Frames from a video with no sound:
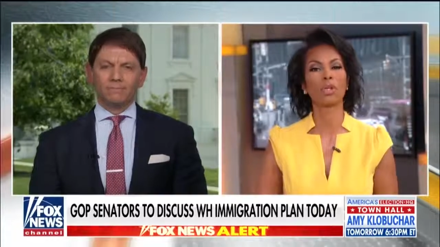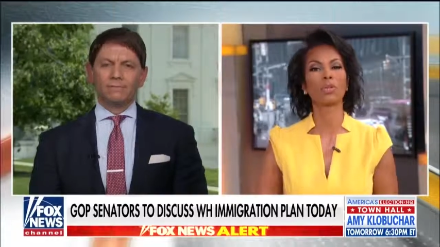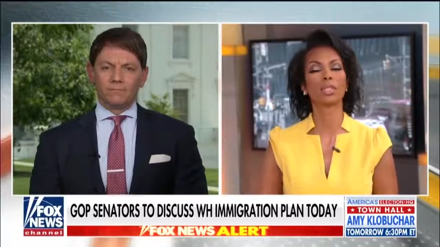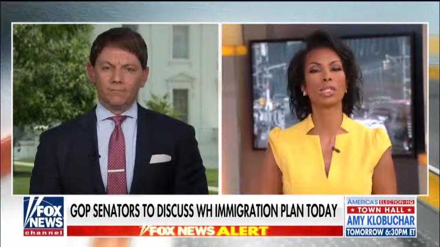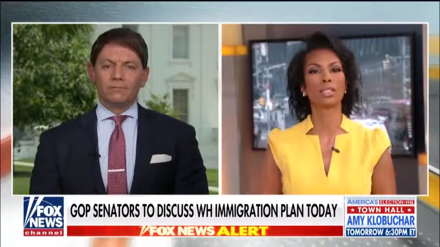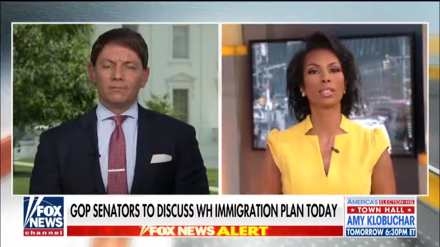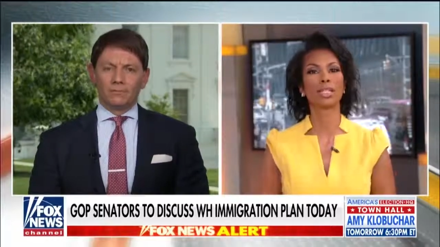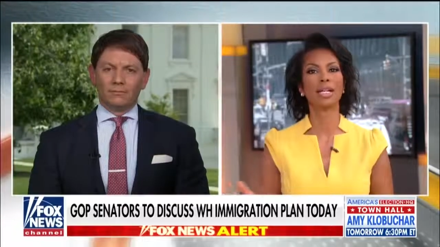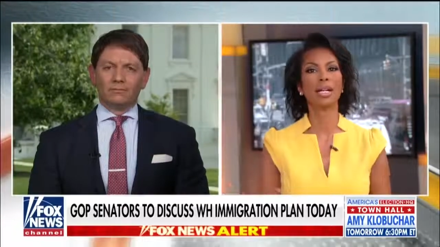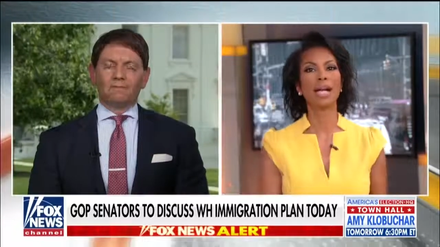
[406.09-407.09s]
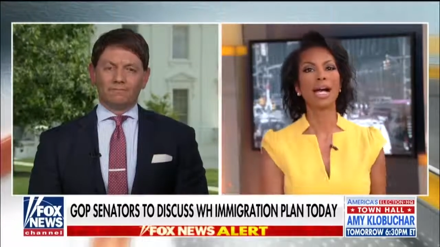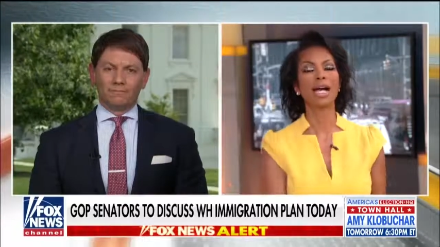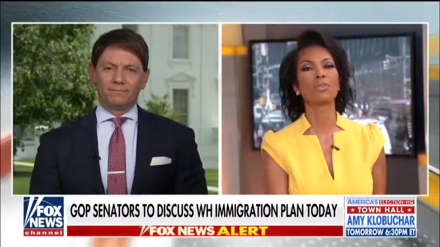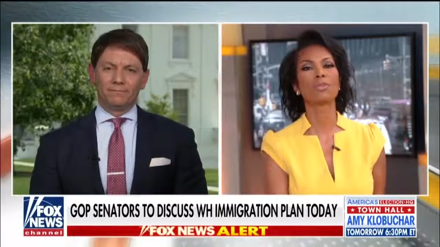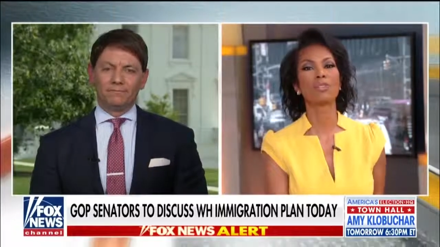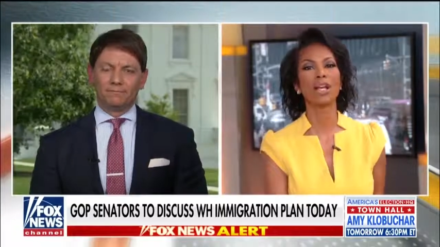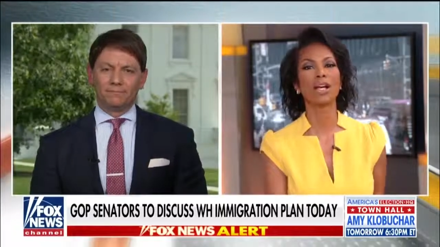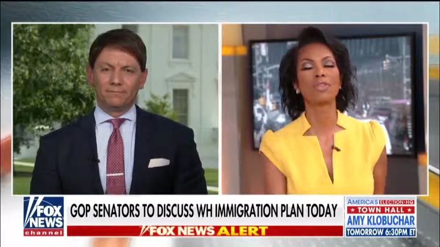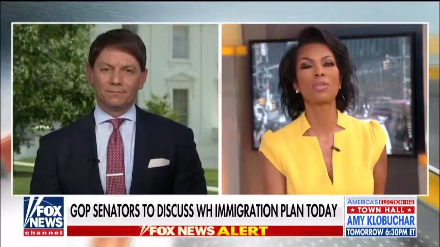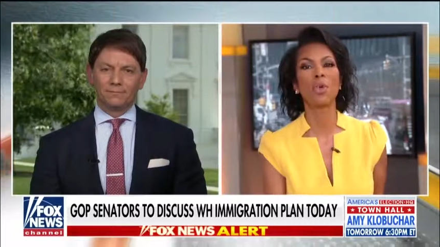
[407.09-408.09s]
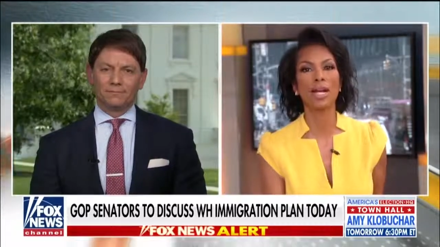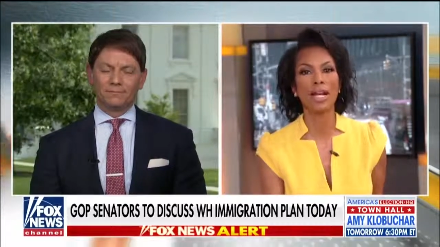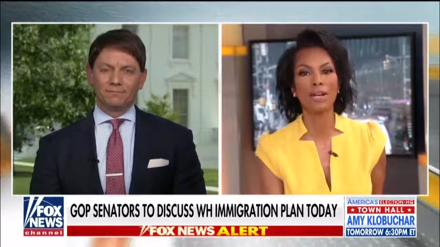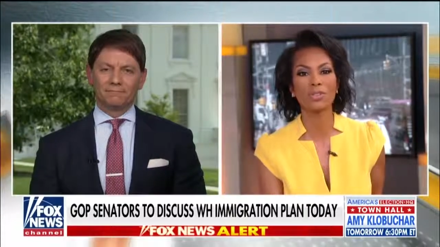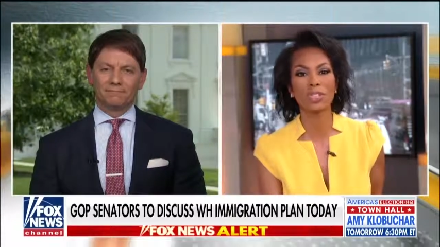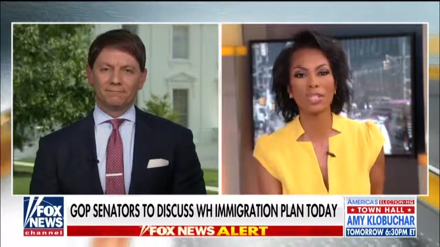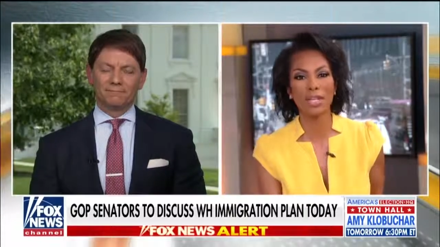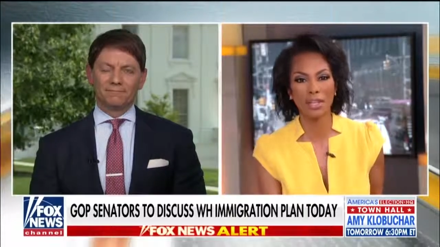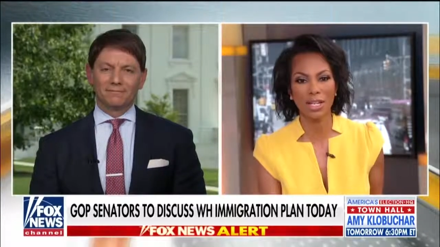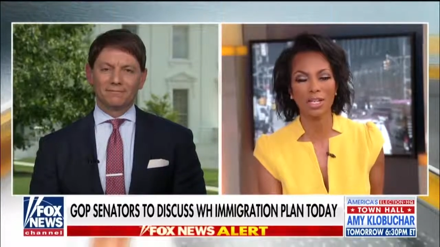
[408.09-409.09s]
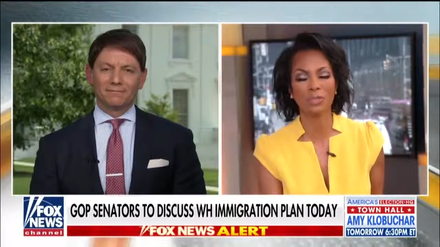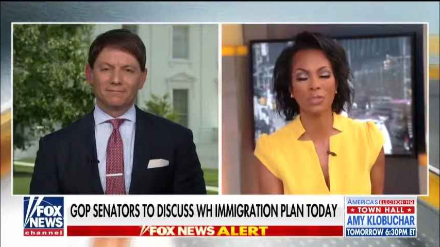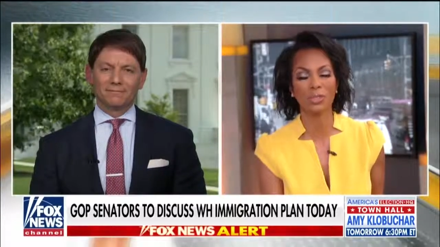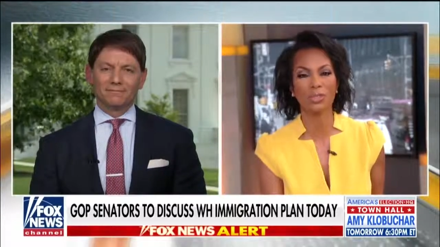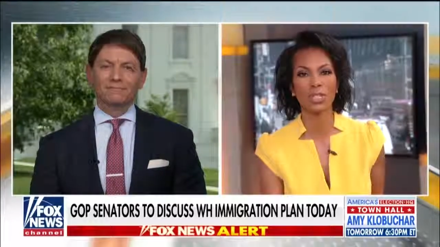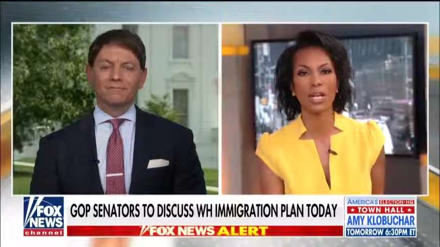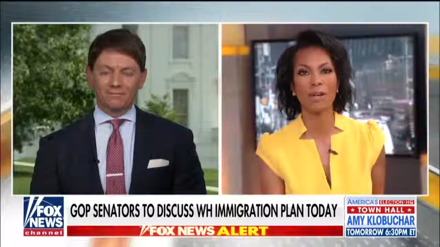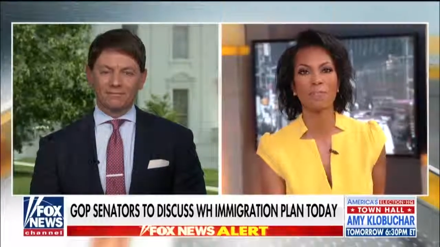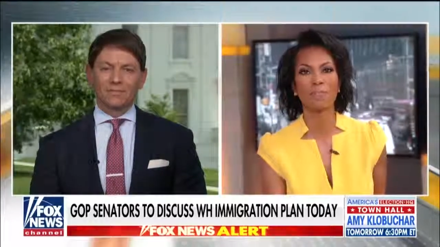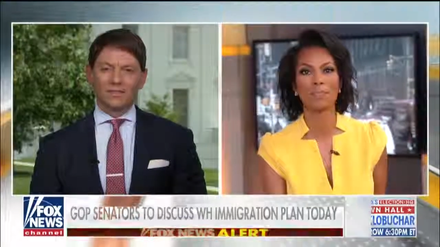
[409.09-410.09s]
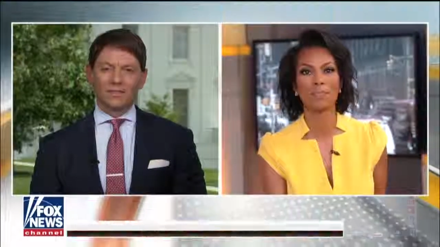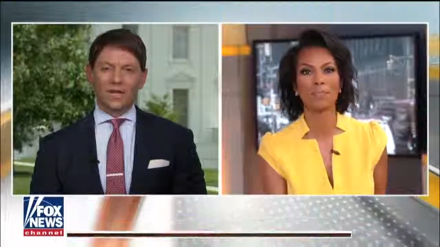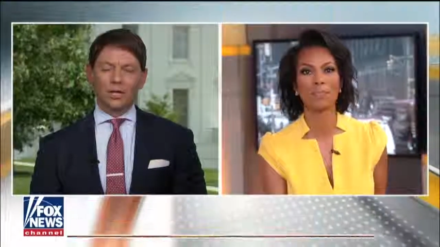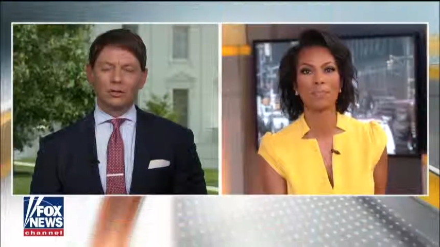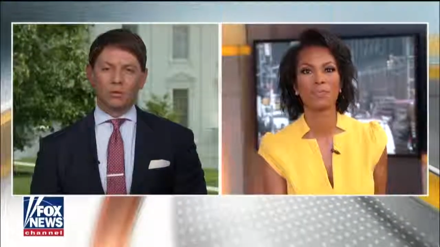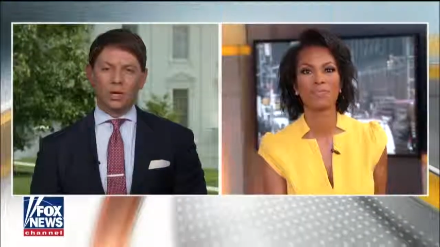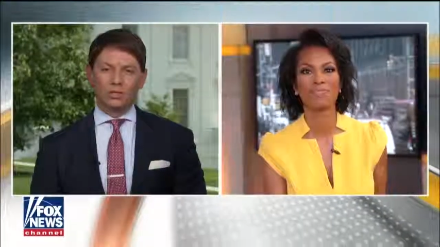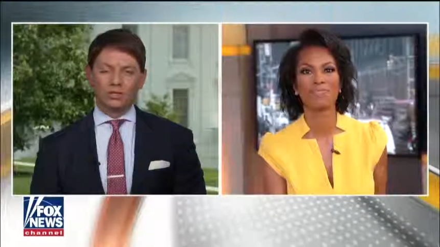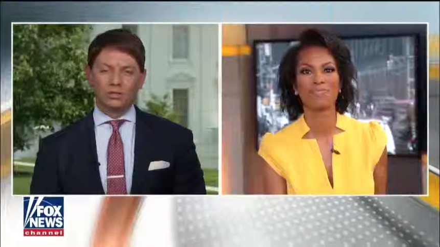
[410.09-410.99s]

Speaker 1: Hogan Gidley outside the White House today. Thank you for your time. Thank you so much.